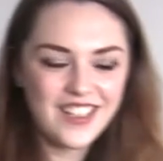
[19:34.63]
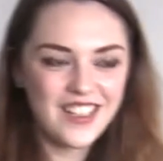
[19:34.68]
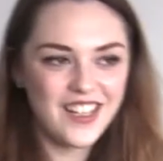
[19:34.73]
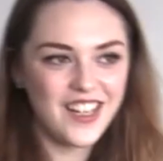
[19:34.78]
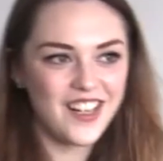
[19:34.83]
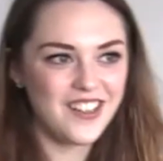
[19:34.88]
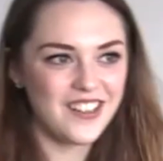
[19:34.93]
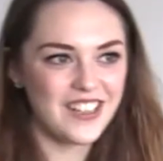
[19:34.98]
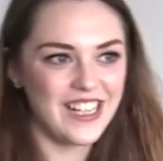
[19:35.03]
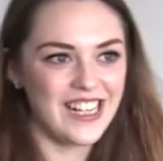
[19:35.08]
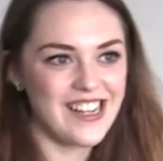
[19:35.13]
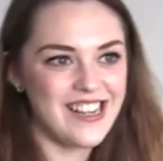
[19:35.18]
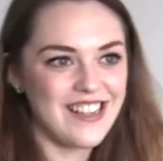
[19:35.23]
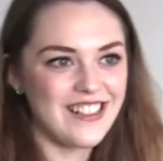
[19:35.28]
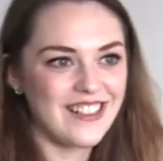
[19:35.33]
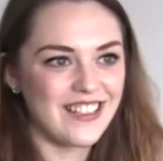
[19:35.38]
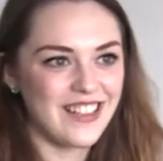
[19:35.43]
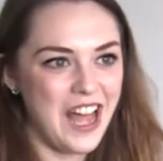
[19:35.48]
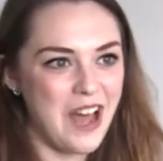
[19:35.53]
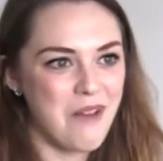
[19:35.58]
Girl
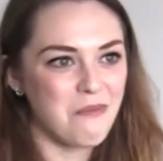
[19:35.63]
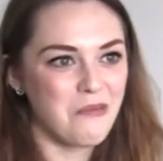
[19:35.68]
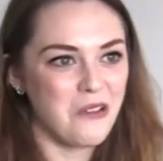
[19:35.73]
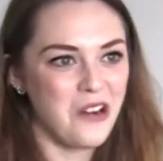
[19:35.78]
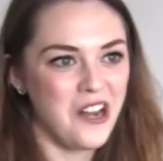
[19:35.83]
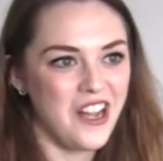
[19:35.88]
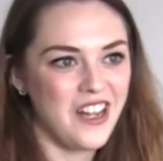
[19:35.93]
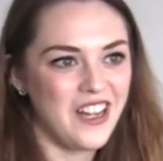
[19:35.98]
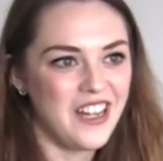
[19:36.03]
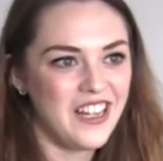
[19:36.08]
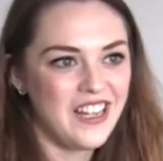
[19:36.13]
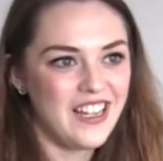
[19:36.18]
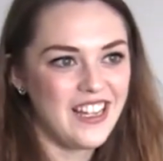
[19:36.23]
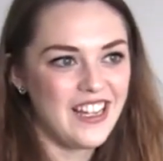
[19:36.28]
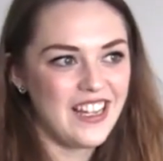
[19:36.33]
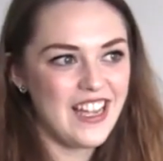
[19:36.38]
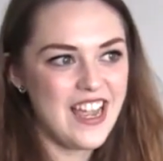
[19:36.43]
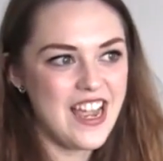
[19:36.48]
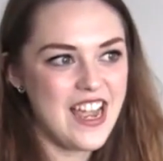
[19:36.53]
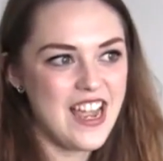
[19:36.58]
cleans camera
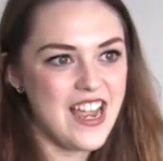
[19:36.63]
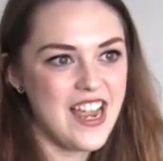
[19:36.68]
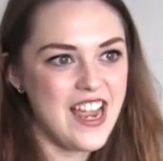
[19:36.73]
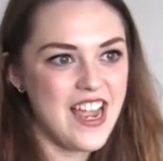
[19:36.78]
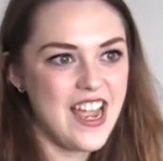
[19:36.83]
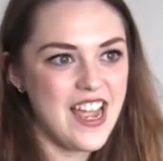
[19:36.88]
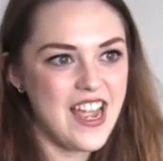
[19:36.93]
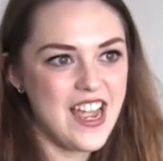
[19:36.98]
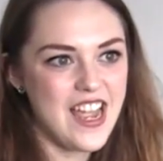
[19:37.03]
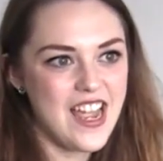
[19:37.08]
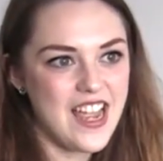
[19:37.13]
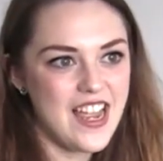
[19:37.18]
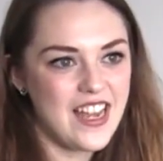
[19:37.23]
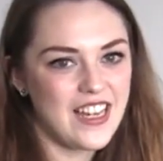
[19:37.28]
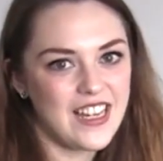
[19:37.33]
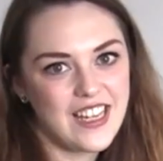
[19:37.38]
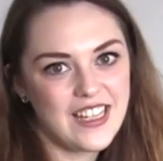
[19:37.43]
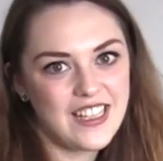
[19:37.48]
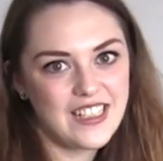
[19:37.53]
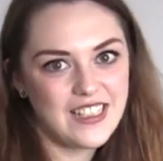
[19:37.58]

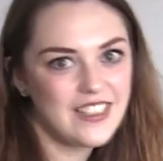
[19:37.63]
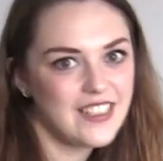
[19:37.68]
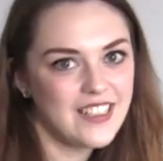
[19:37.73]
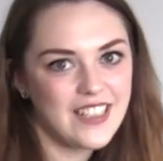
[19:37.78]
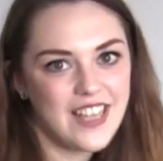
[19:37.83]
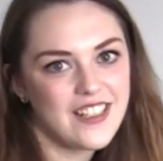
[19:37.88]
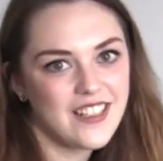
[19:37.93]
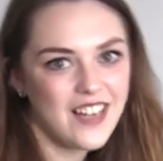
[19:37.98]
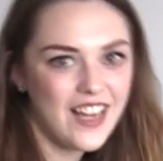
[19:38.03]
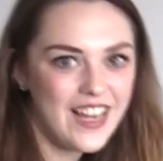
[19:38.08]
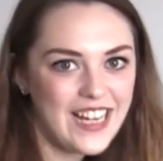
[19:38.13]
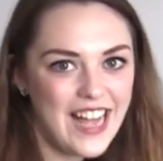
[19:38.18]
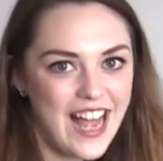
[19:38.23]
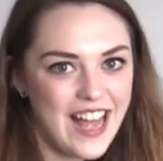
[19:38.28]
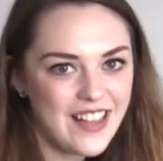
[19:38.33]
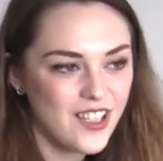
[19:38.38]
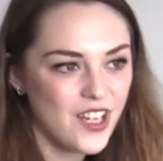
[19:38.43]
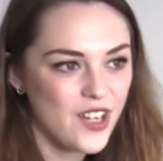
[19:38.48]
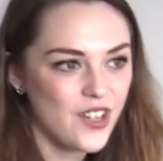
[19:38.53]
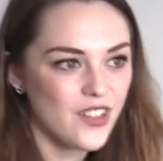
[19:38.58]
in skin tight
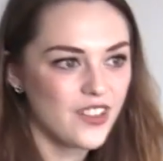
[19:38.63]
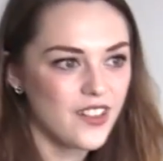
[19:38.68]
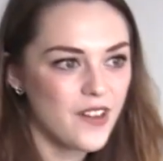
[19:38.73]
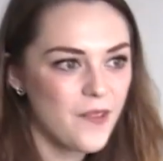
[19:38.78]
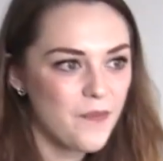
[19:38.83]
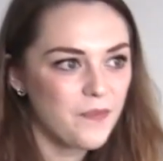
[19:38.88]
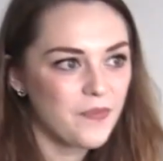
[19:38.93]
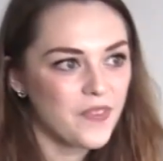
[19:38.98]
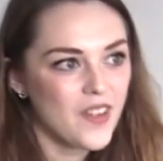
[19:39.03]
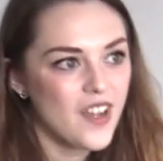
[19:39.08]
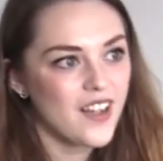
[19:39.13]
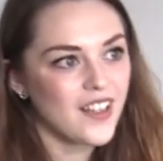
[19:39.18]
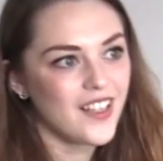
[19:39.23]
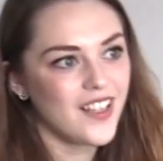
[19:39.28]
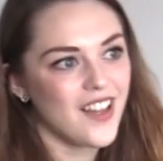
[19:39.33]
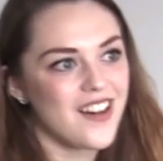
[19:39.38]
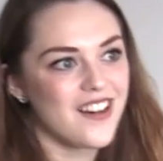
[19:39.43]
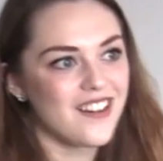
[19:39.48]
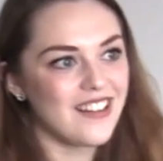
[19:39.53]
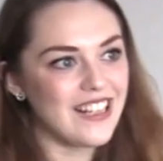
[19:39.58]
catsuit.
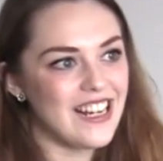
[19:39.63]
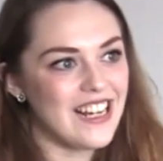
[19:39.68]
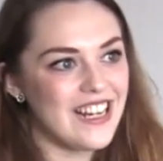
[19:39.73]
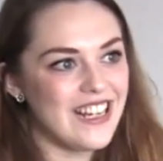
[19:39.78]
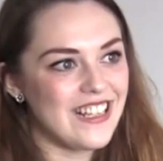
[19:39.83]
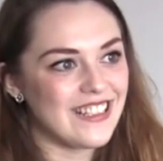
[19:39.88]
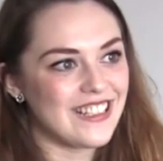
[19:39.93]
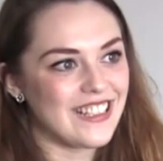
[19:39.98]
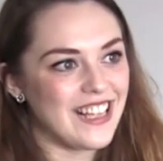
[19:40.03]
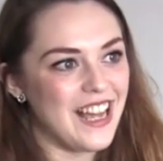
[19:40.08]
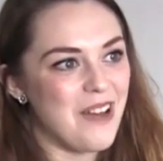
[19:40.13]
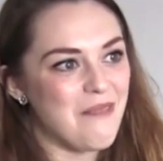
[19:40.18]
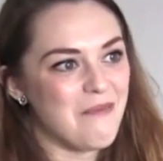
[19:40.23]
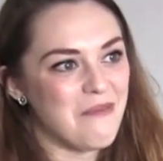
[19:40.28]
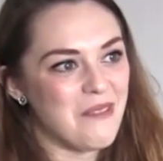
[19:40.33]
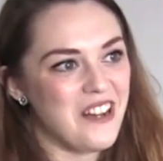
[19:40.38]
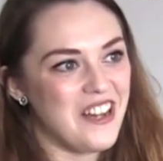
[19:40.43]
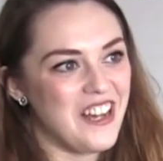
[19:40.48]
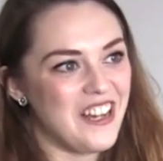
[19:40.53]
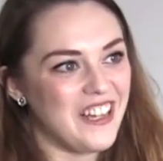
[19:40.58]
Girl cleans
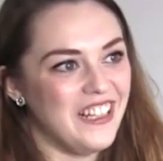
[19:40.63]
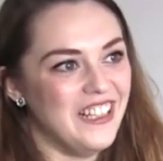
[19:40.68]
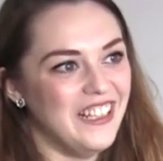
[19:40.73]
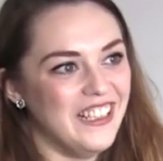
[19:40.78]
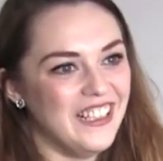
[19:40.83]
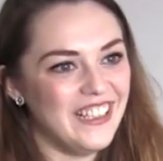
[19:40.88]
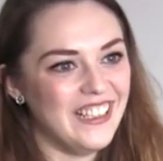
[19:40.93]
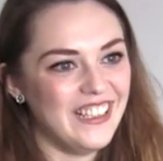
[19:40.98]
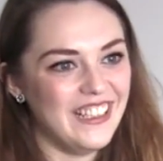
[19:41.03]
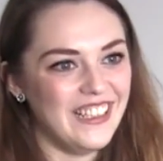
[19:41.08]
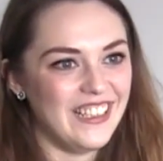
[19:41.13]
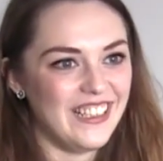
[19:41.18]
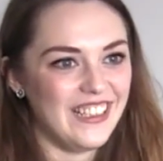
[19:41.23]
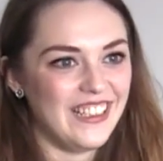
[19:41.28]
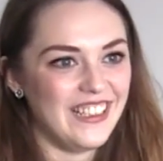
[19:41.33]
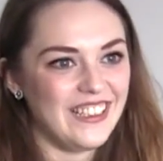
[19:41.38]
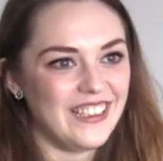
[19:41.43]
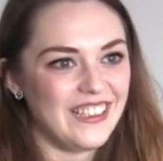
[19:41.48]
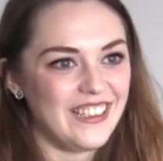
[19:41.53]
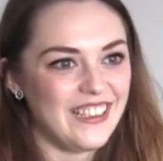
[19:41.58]
camera
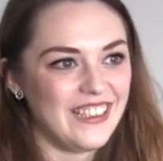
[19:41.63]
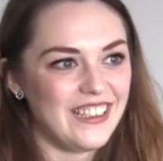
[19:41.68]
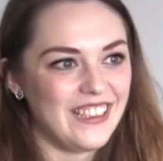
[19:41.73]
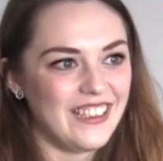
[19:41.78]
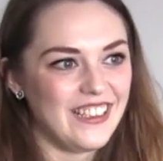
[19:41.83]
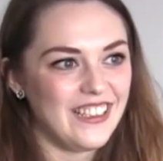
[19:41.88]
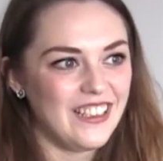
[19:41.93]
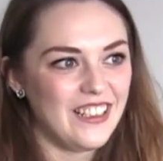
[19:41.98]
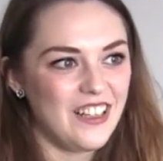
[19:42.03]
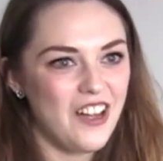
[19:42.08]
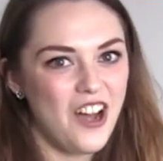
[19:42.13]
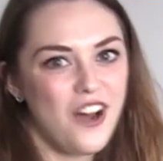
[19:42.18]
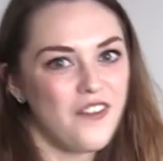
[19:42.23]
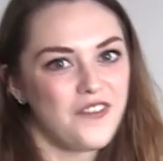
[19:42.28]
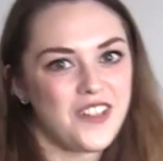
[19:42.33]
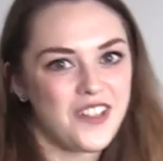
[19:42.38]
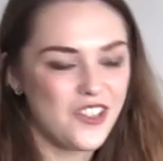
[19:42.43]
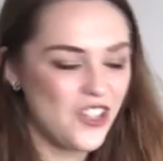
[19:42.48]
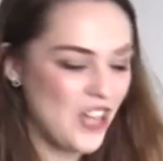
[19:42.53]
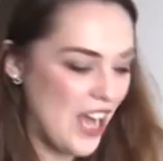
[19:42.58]

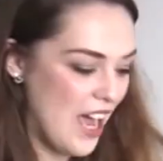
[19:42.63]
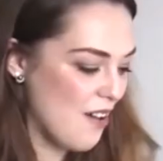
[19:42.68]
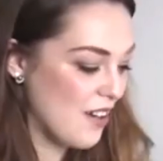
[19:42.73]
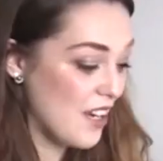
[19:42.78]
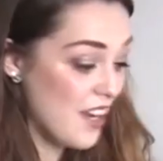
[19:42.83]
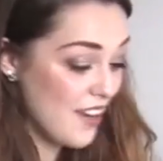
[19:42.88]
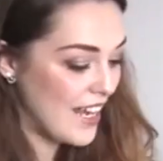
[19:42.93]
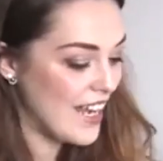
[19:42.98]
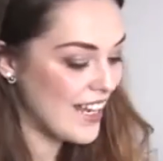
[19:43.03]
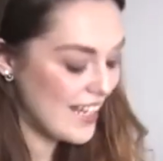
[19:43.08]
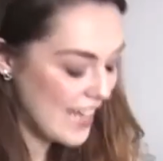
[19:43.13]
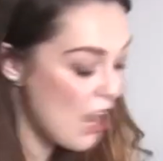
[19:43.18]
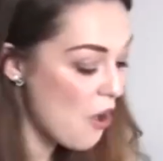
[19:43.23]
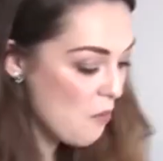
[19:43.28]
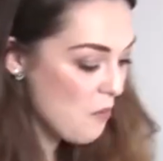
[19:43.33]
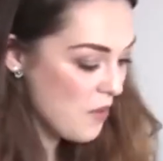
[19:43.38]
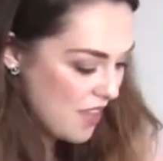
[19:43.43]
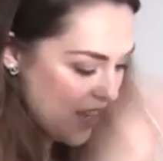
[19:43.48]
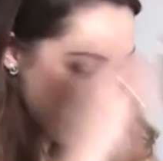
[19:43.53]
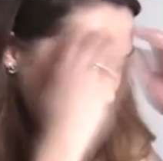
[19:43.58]
after the shower. Okay, get
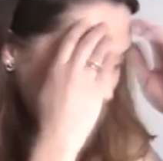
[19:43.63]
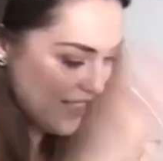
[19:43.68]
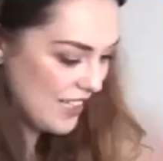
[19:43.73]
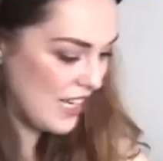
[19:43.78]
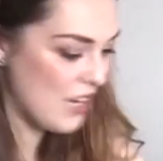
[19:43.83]
on with it.